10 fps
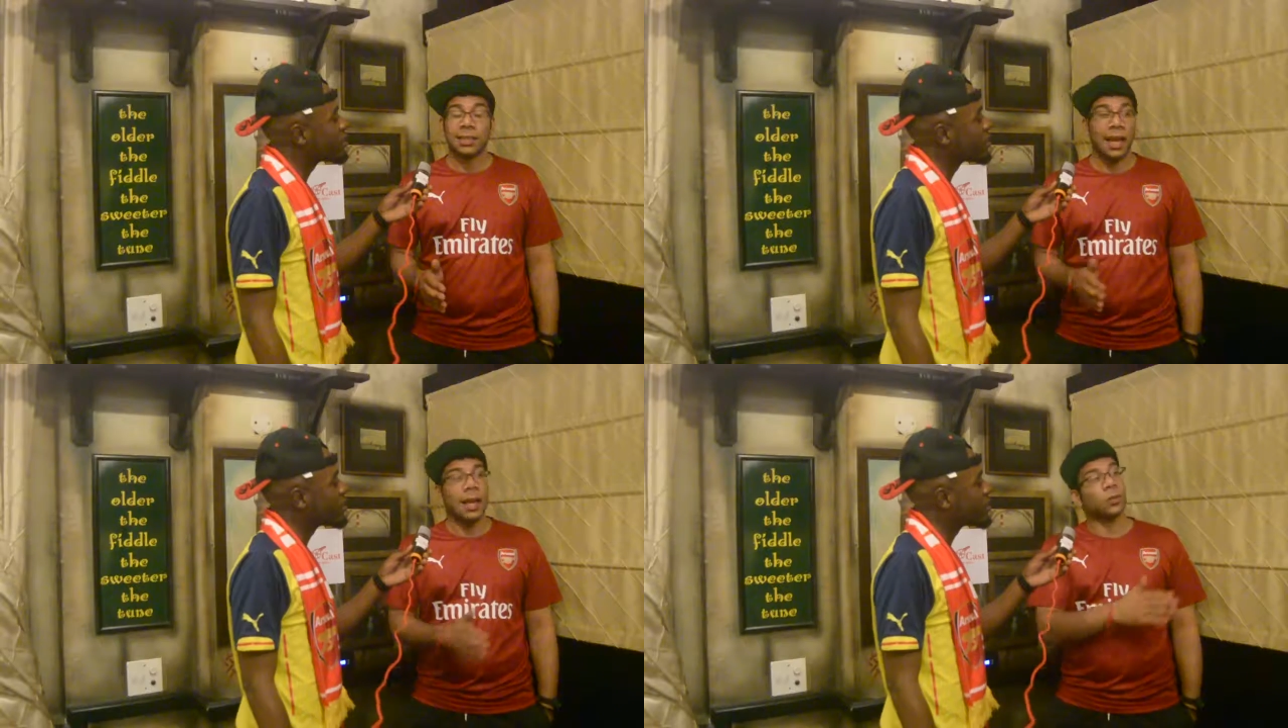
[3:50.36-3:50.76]

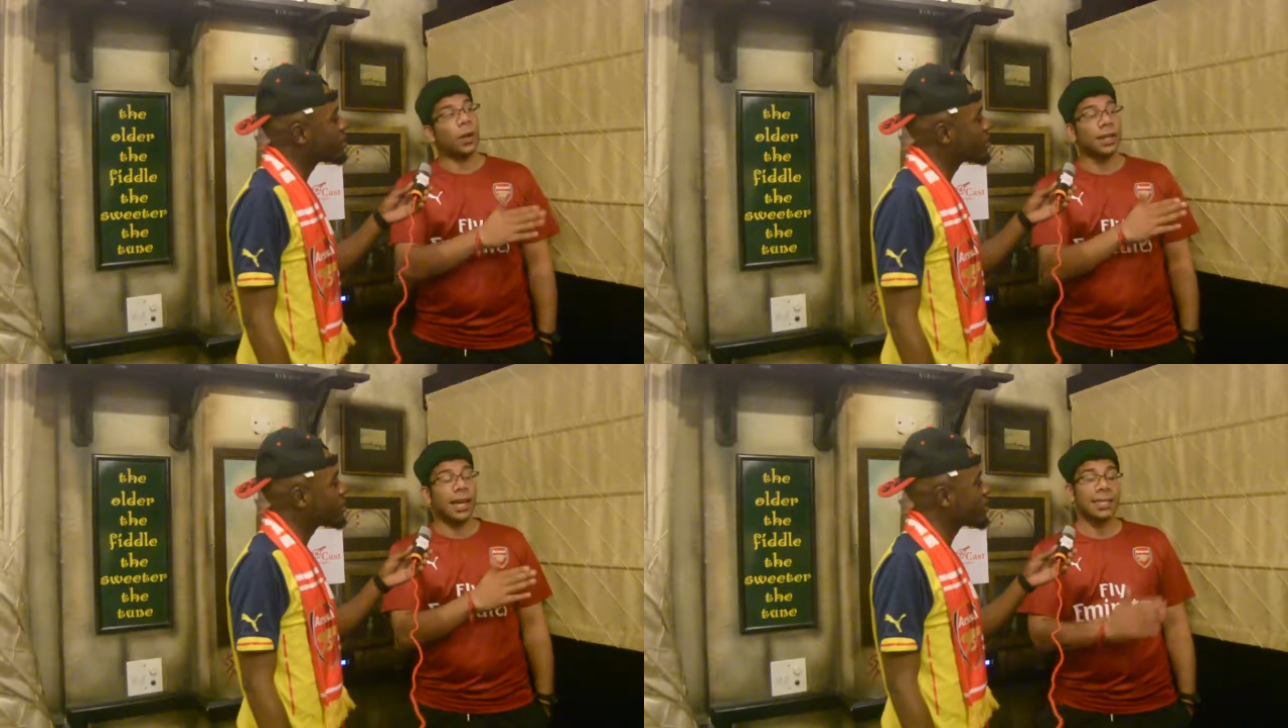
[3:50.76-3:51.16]
as
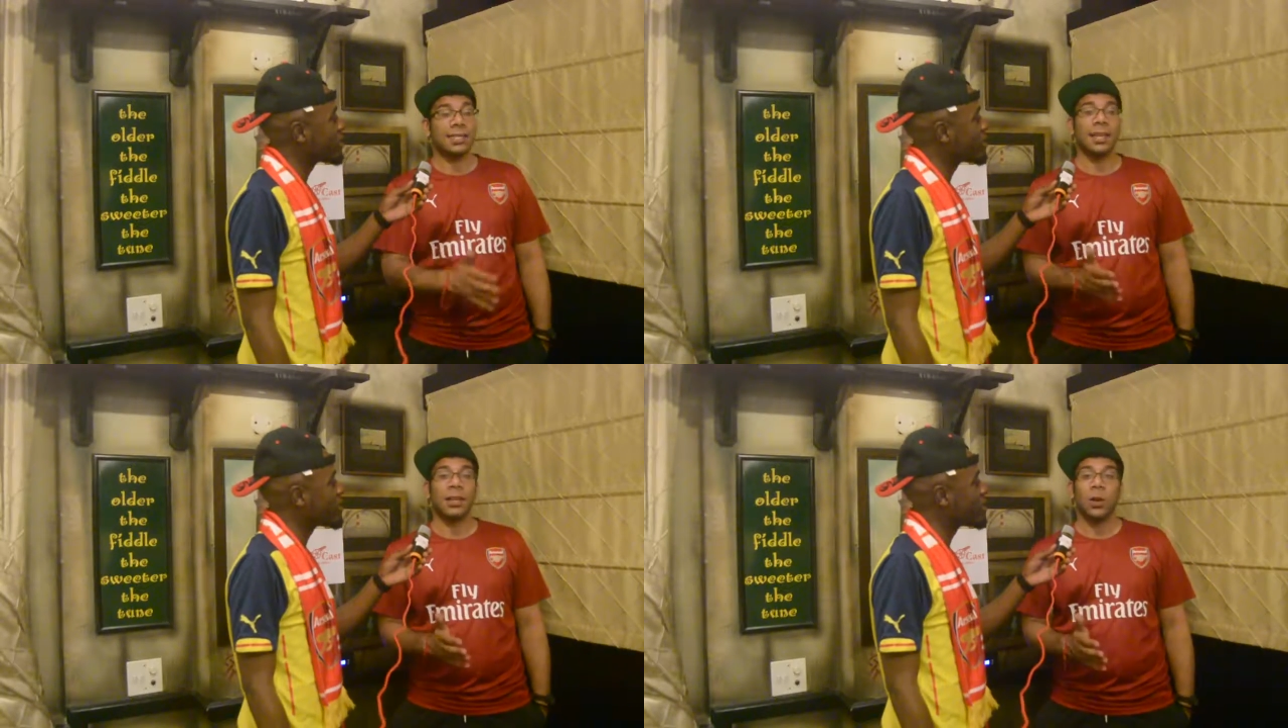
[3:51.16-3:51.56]
one guy
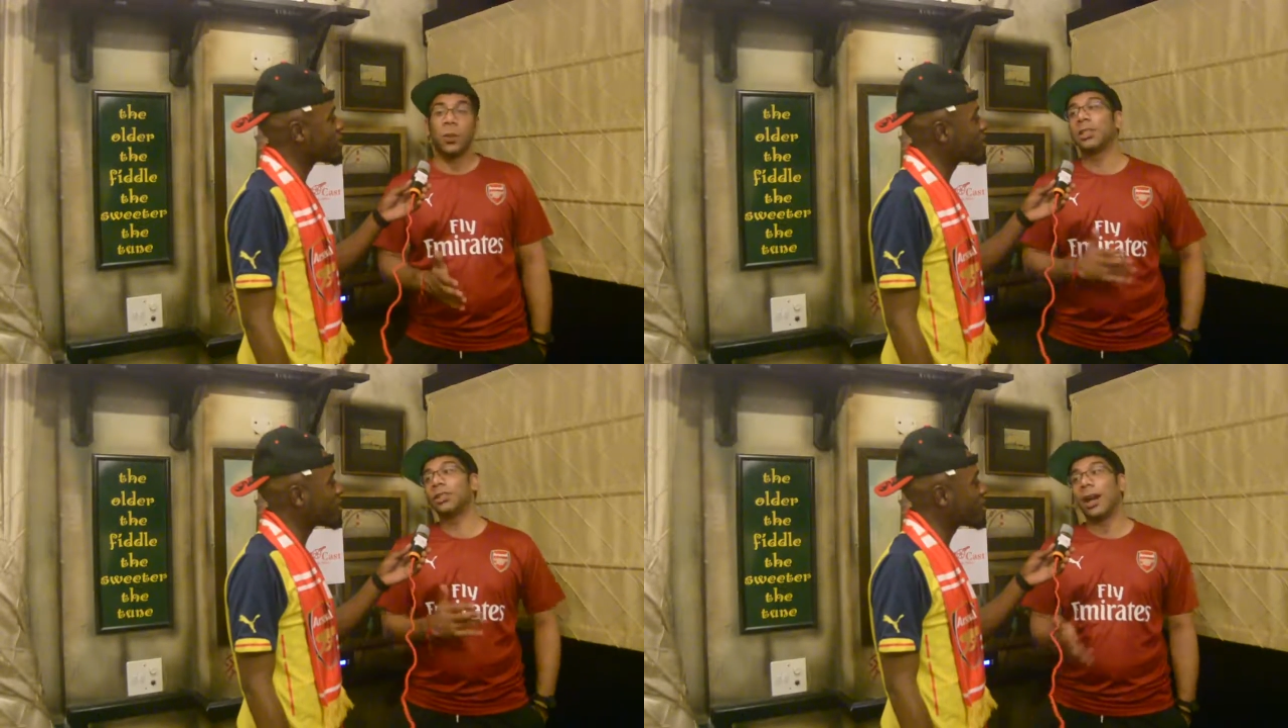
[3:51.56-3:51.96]
said,
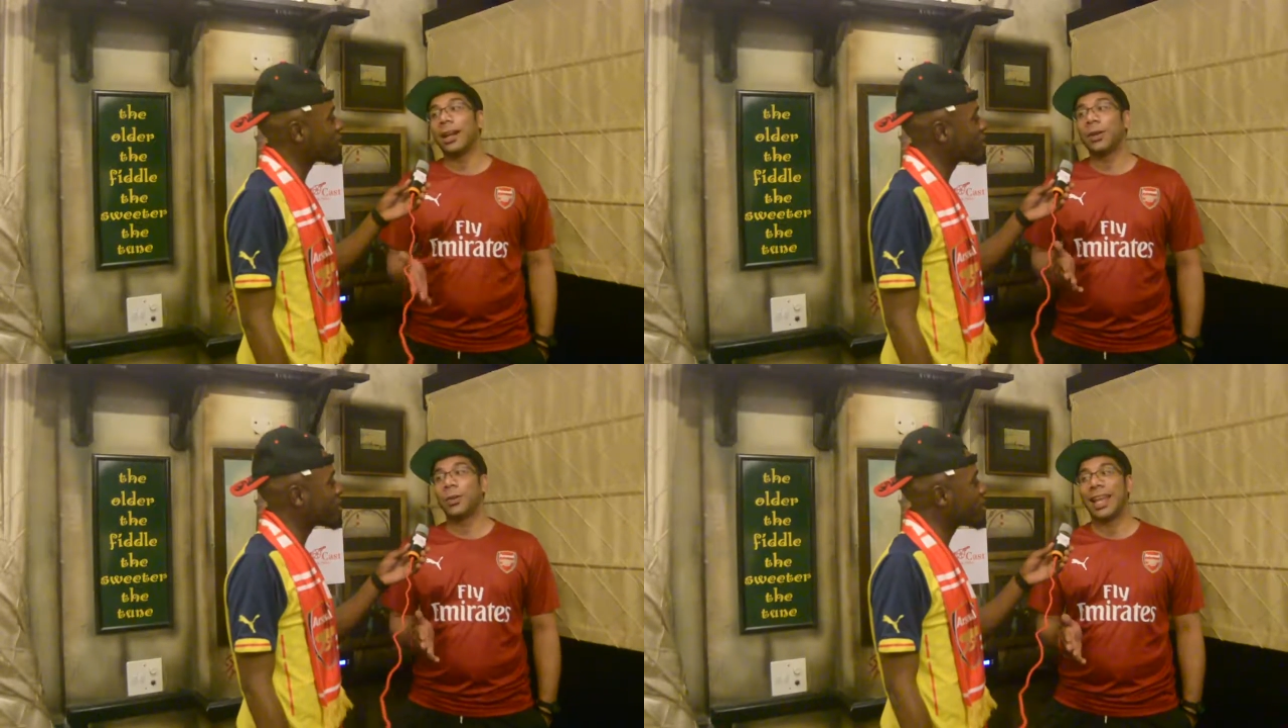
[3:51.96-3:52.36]
we're struggling with